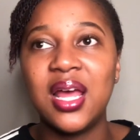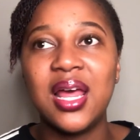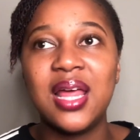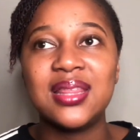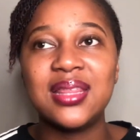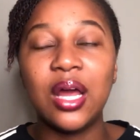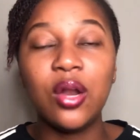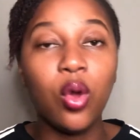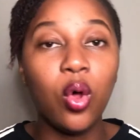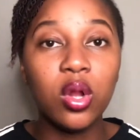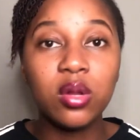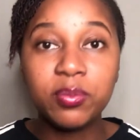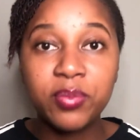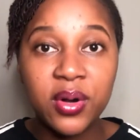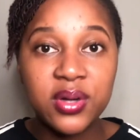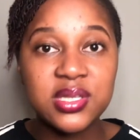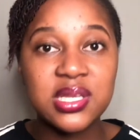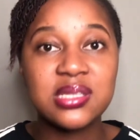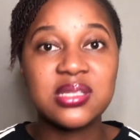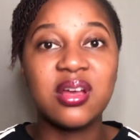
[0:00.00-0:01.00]
that whole
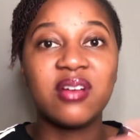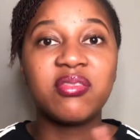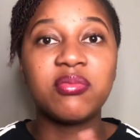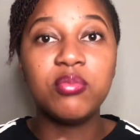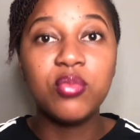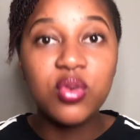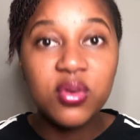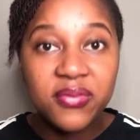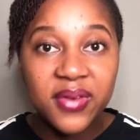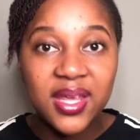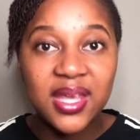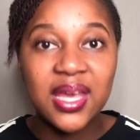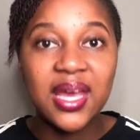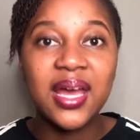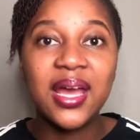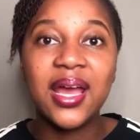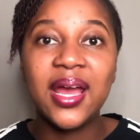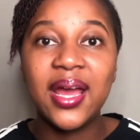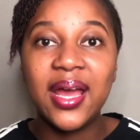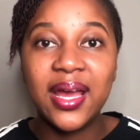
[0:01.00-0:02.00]
process of moving here
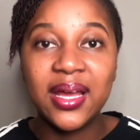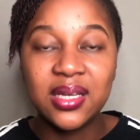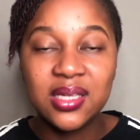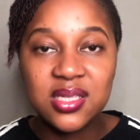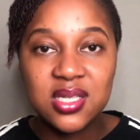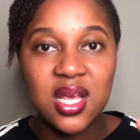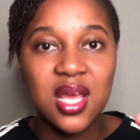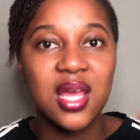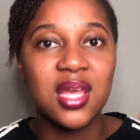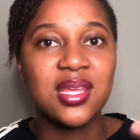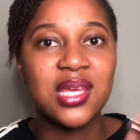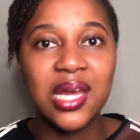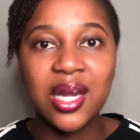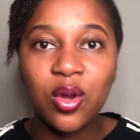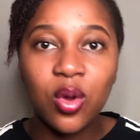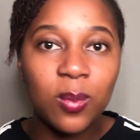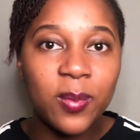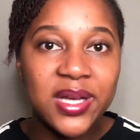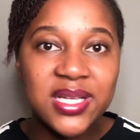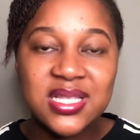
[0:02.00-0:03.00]
and getting
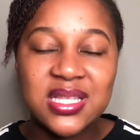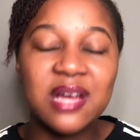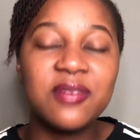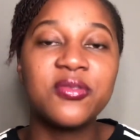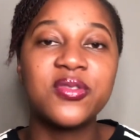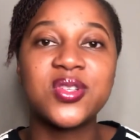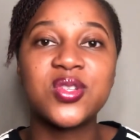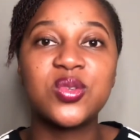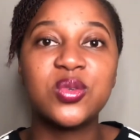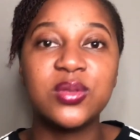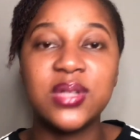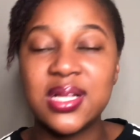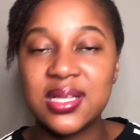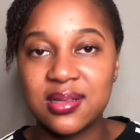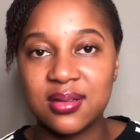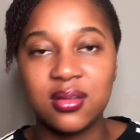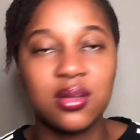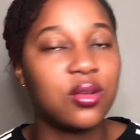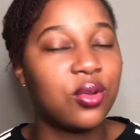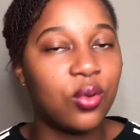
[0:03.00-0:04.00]
all my stuff for school
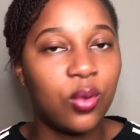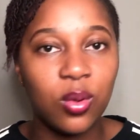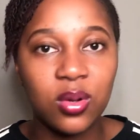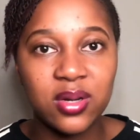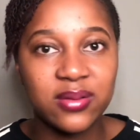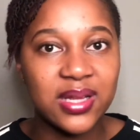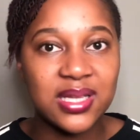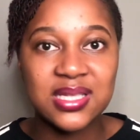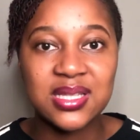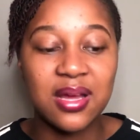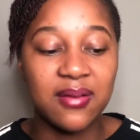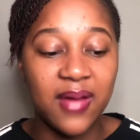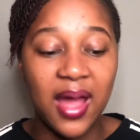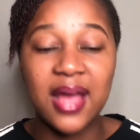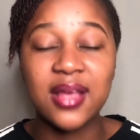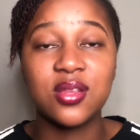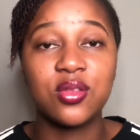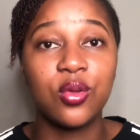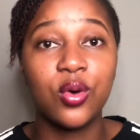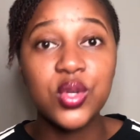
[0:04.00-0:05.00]
and, you know, all of that stuff.
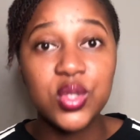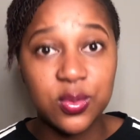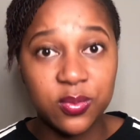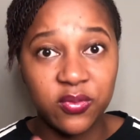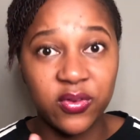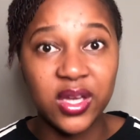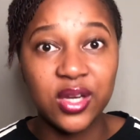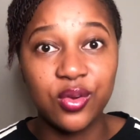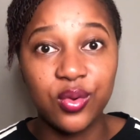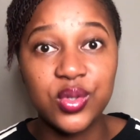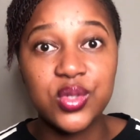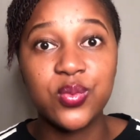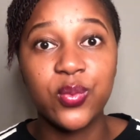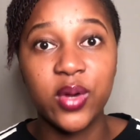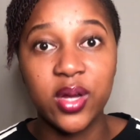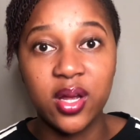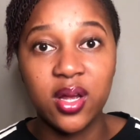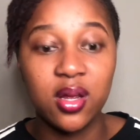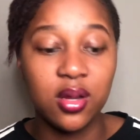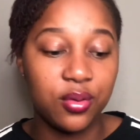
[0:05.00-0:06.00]
Those videos
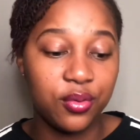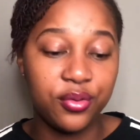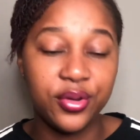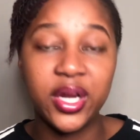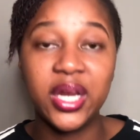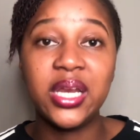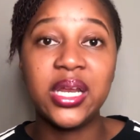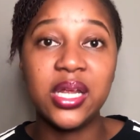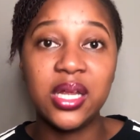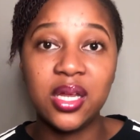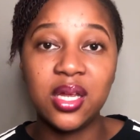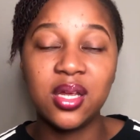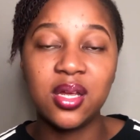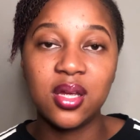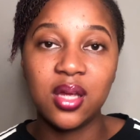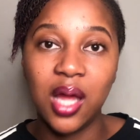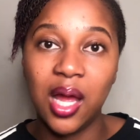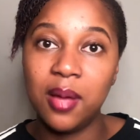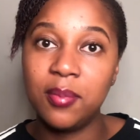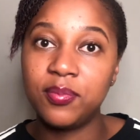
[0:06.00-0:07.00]
were really,
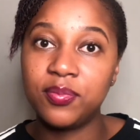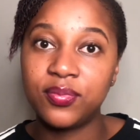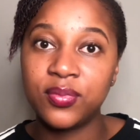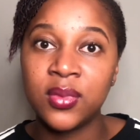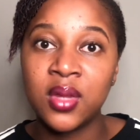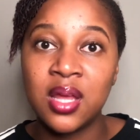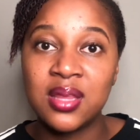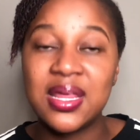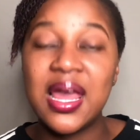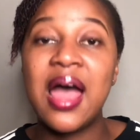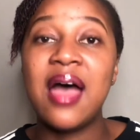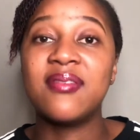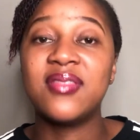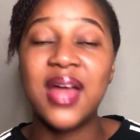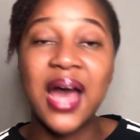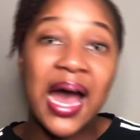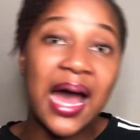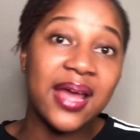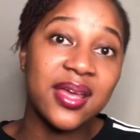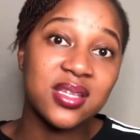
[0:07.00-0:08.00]
they have
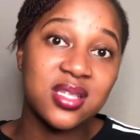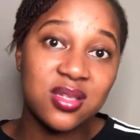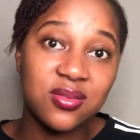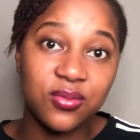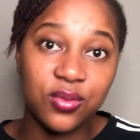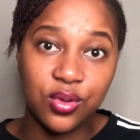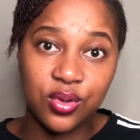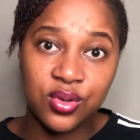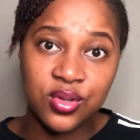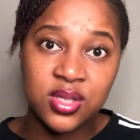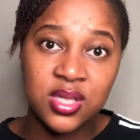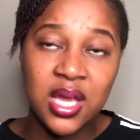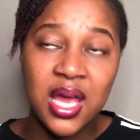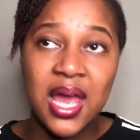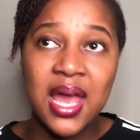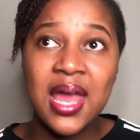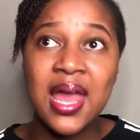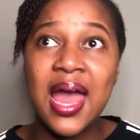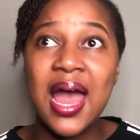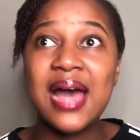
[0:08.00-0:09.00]
the highest views.
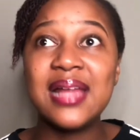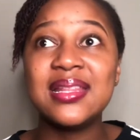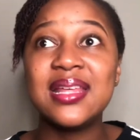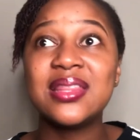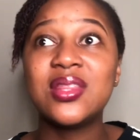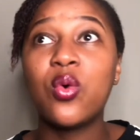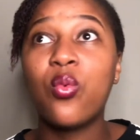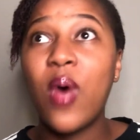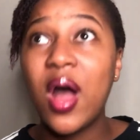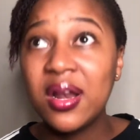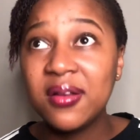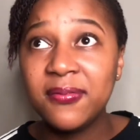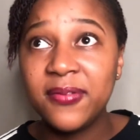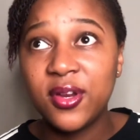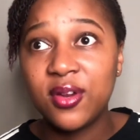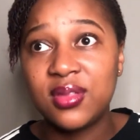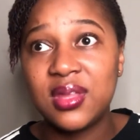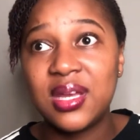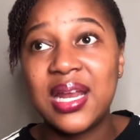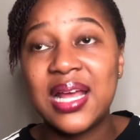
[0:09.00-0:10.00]
And then the one
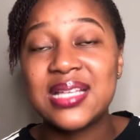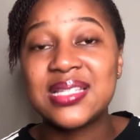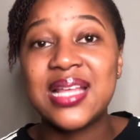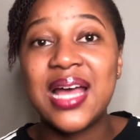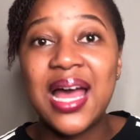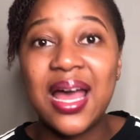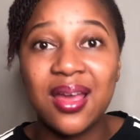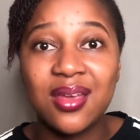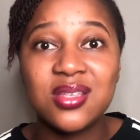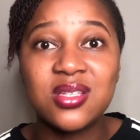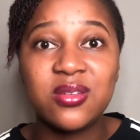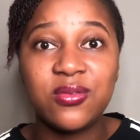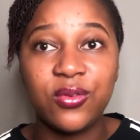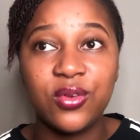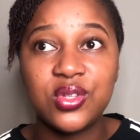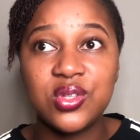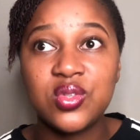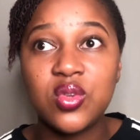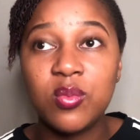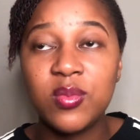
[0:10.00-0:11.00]
video that has the highest
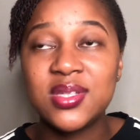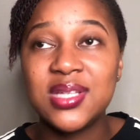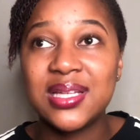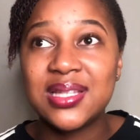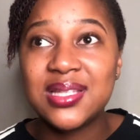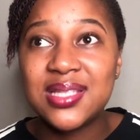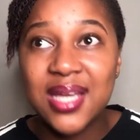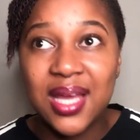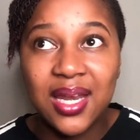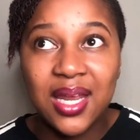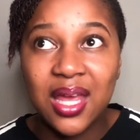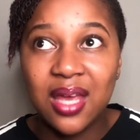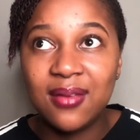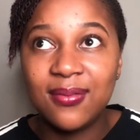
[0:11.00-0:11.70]
views, is almost at 10k